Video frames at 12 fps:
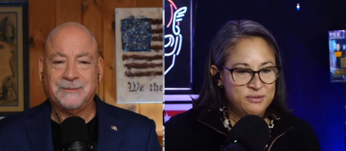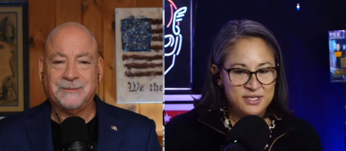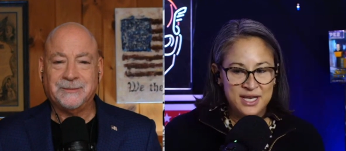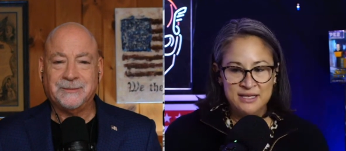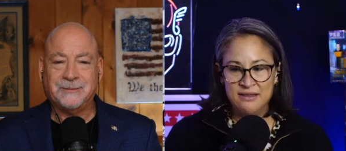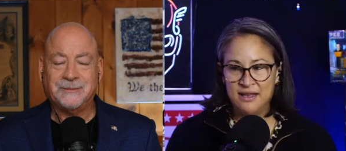
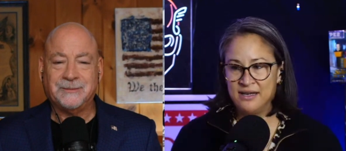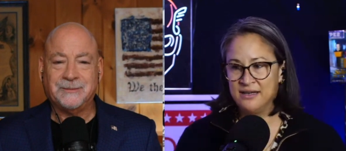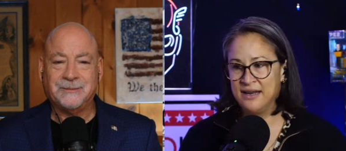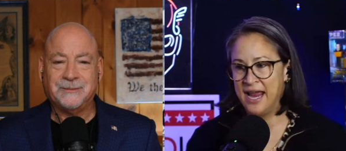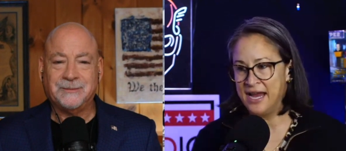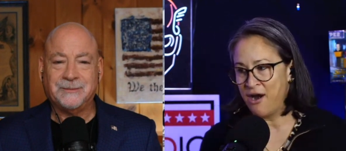Speaker 1: say that
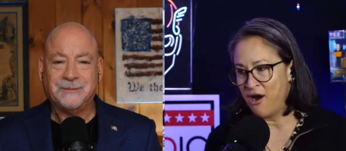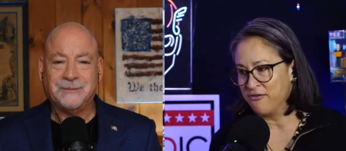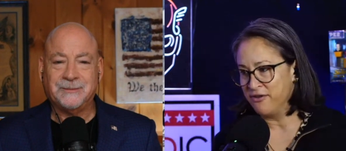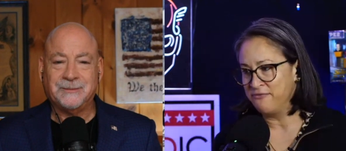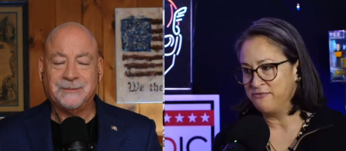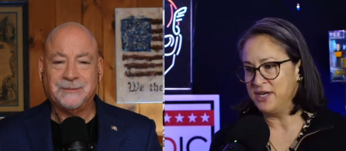an AR
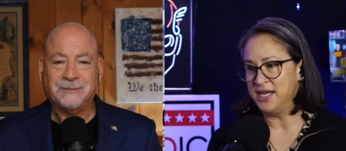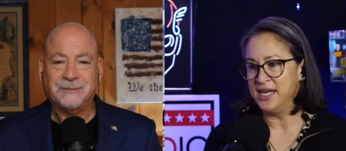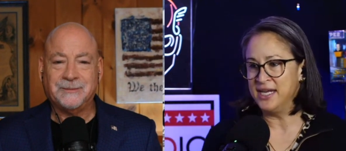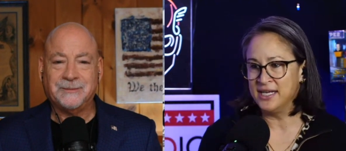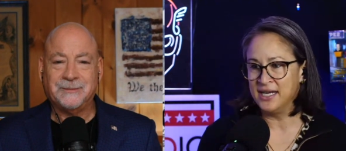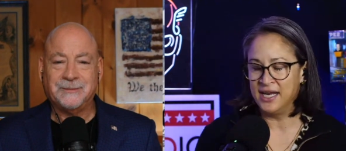
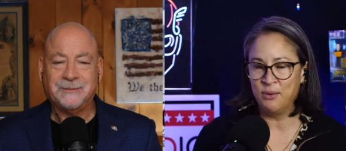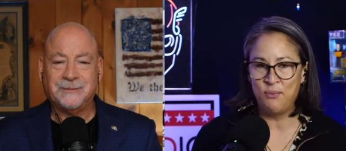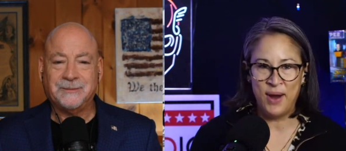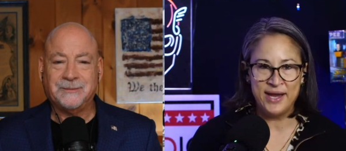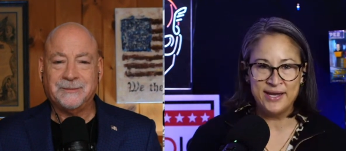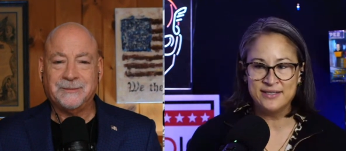15
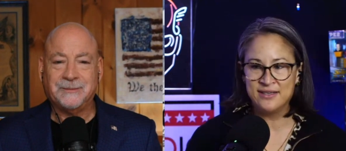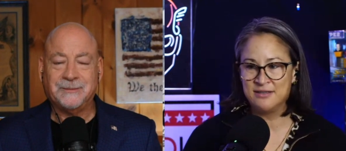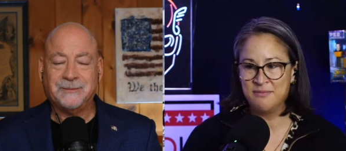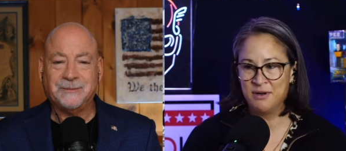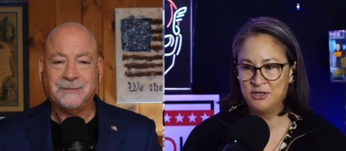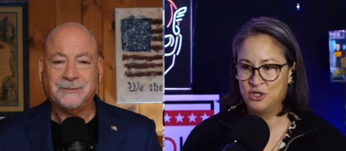weighs
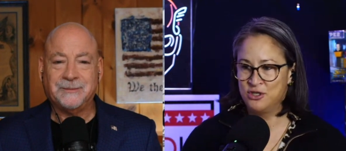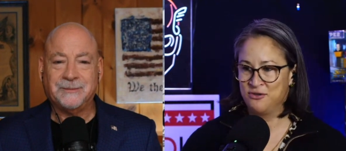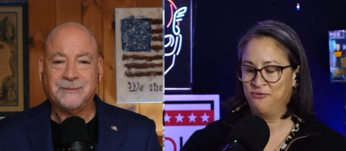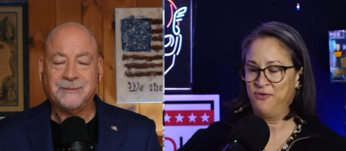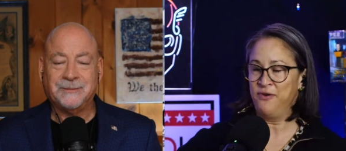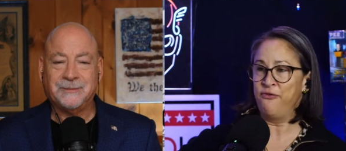as much as
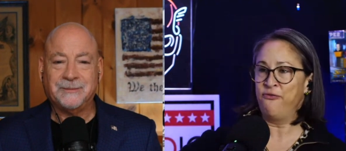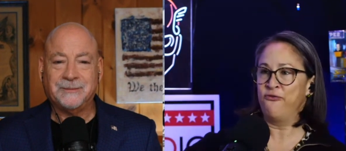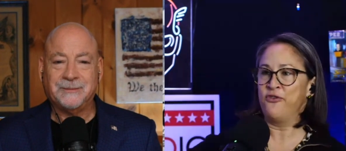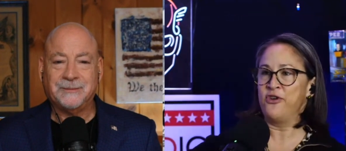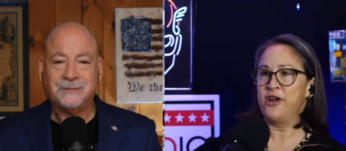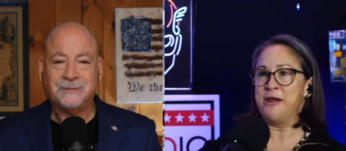
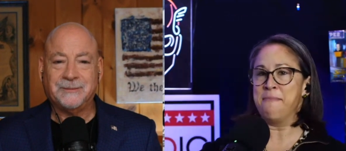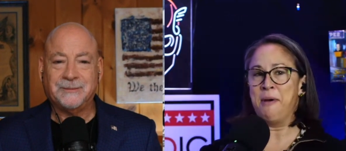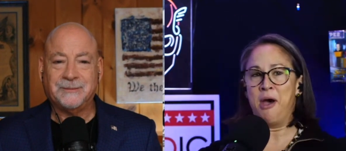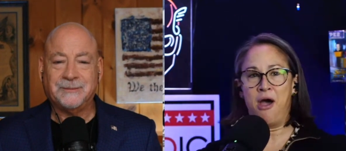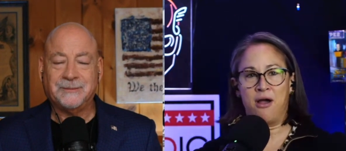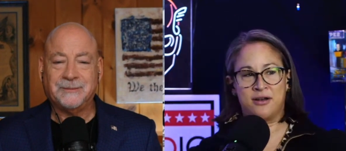50
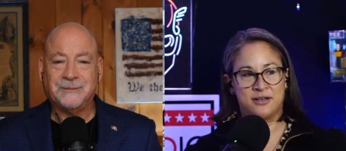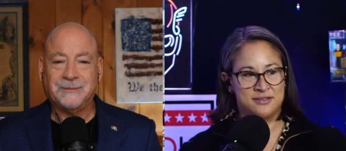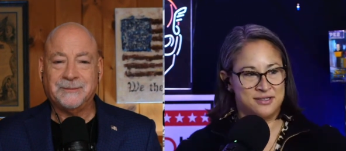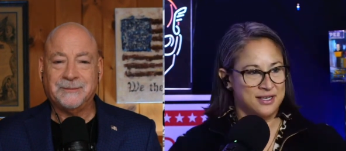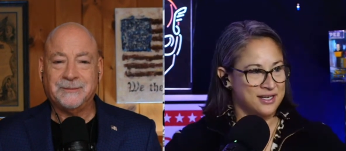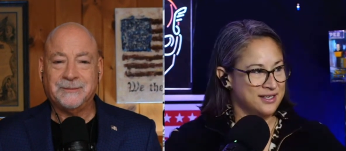
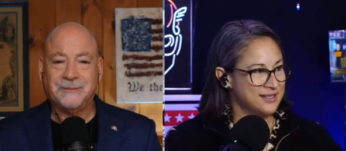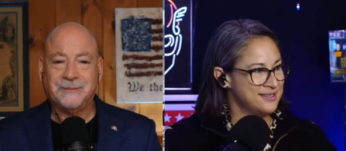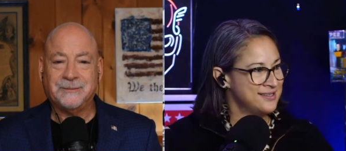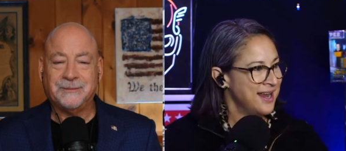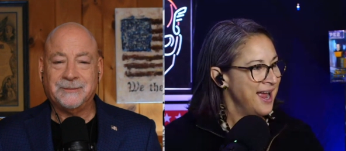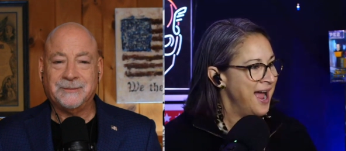
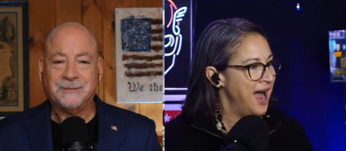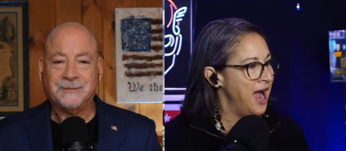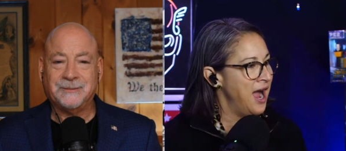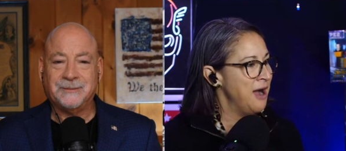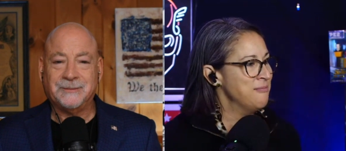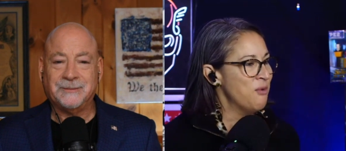boxes,
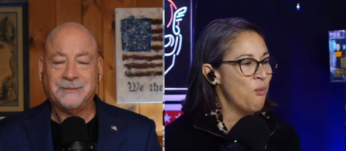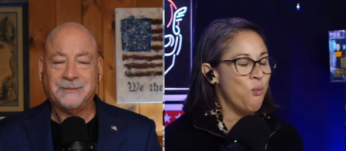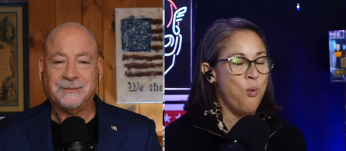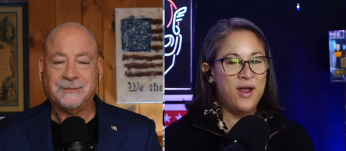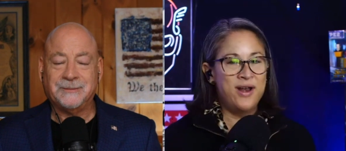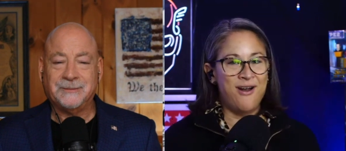um,
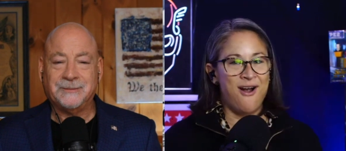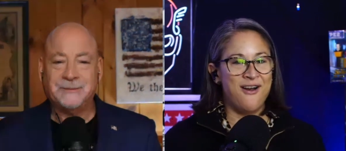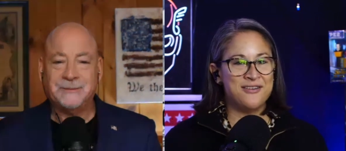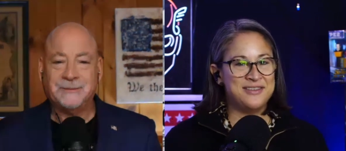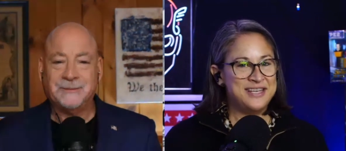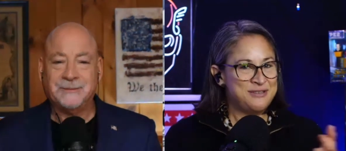what
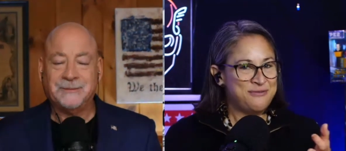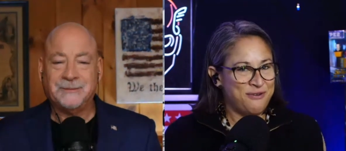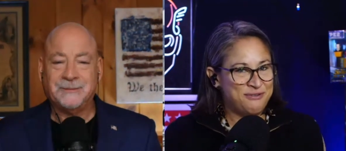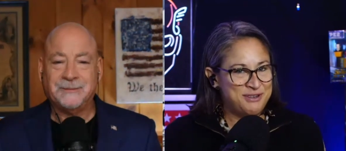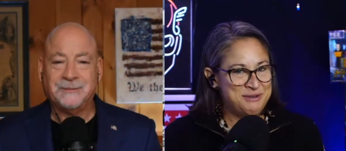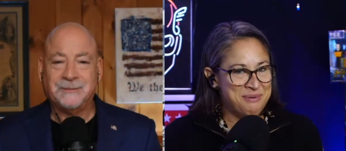are these
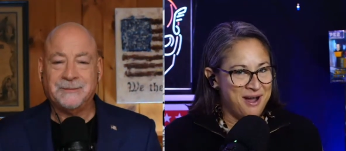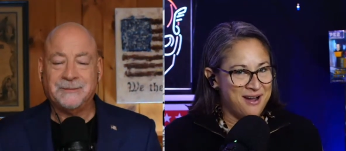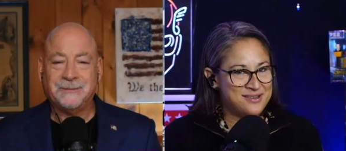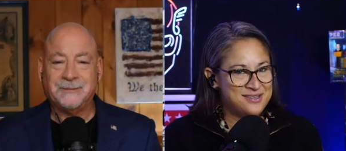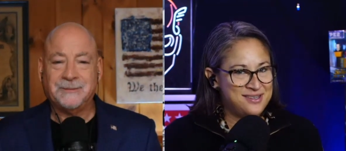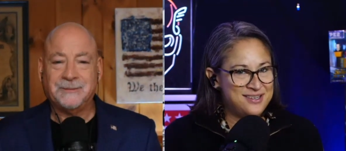50
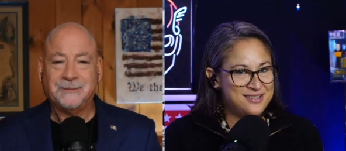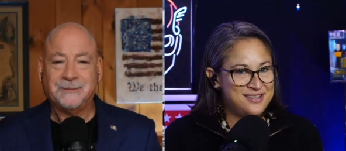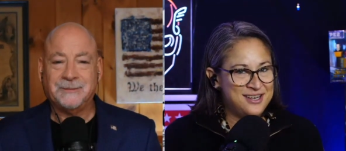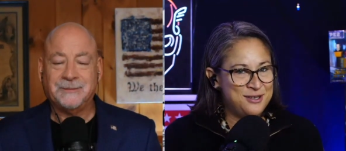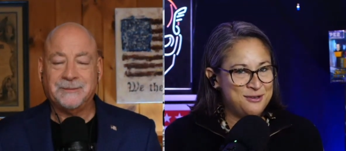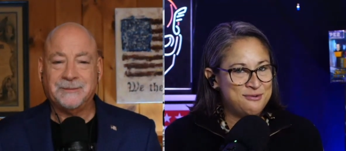boxes
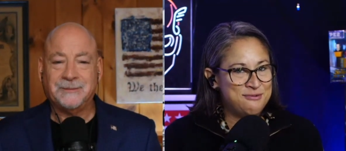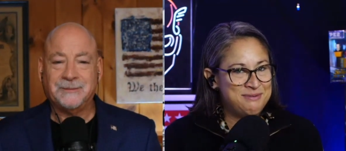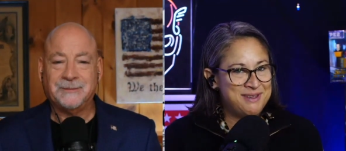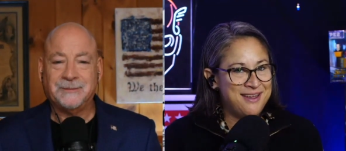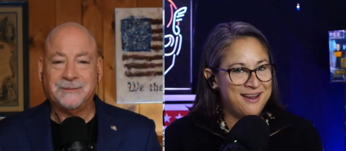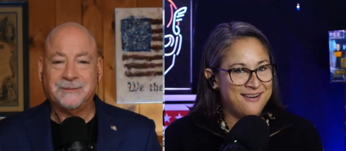that you would
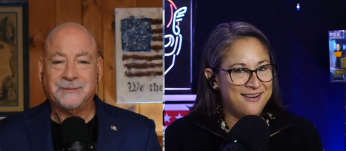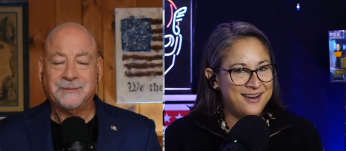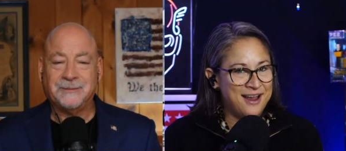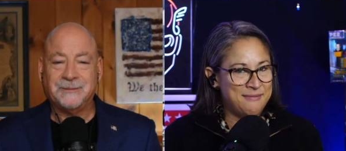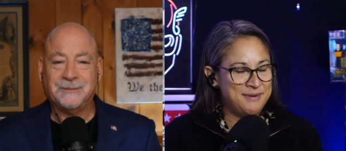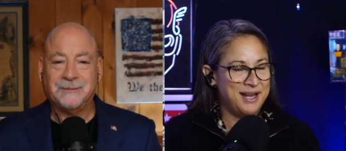be carrying?
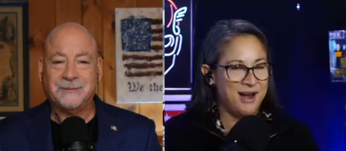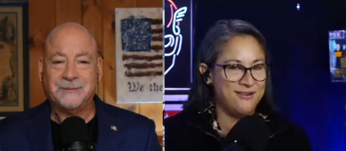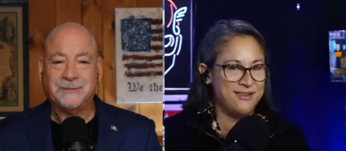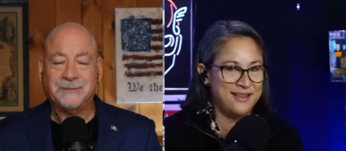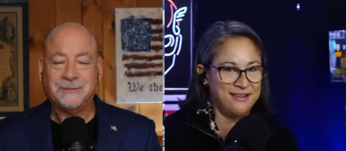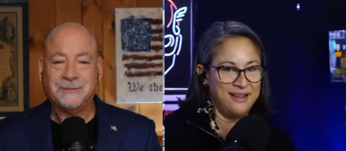I mean, are
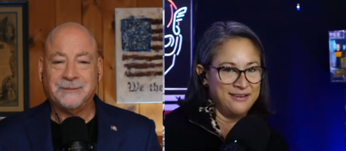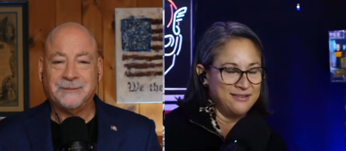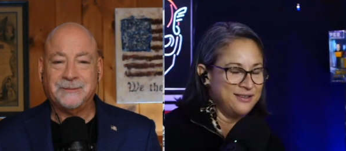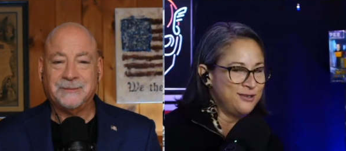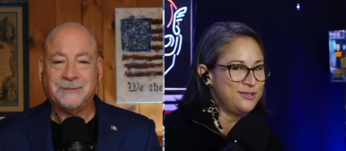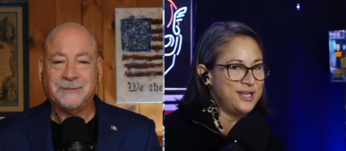they like
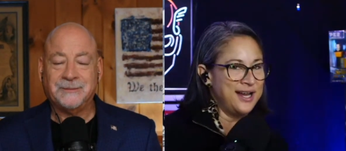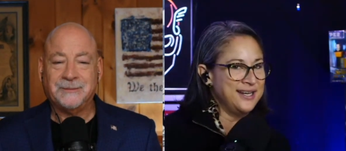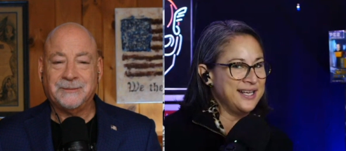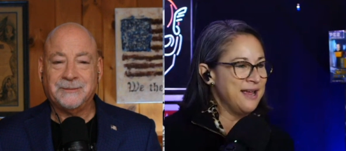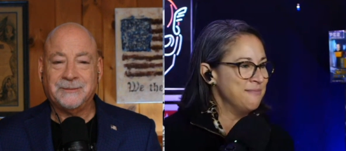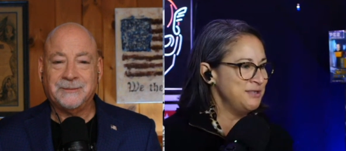little
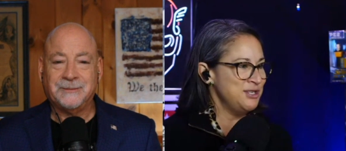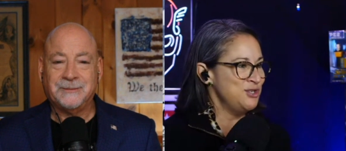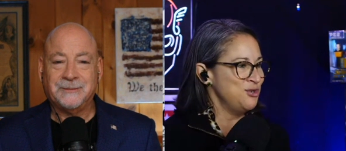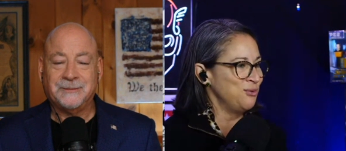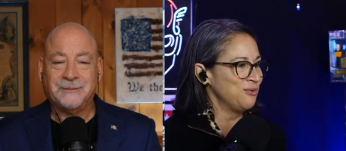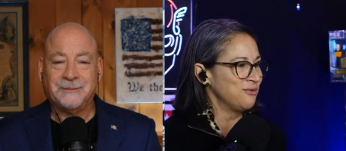tiny empty
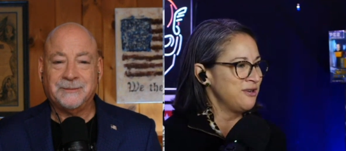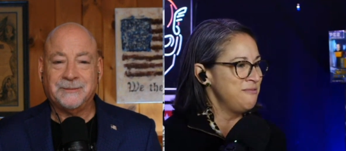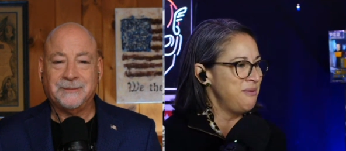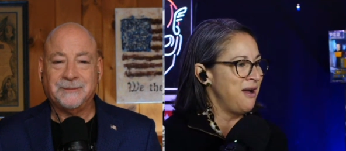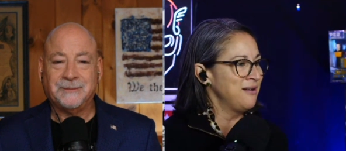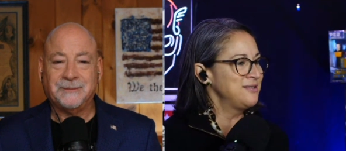jewelry
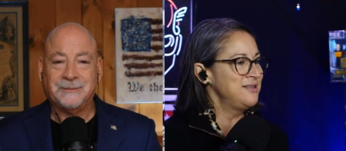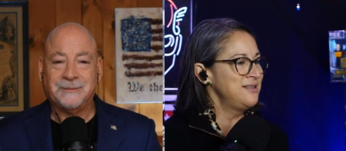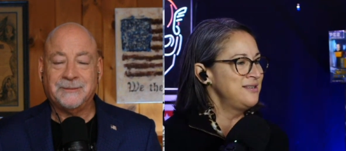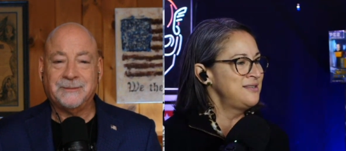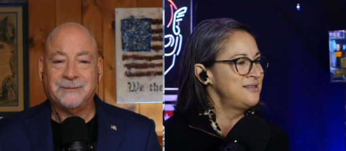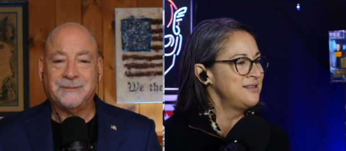
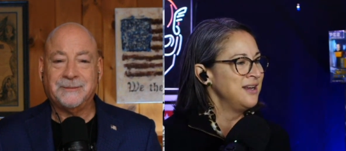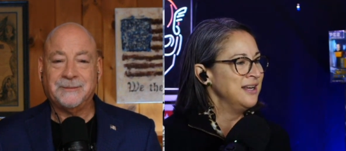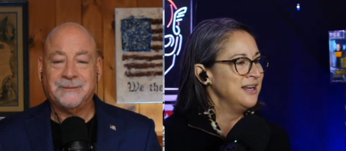boxes?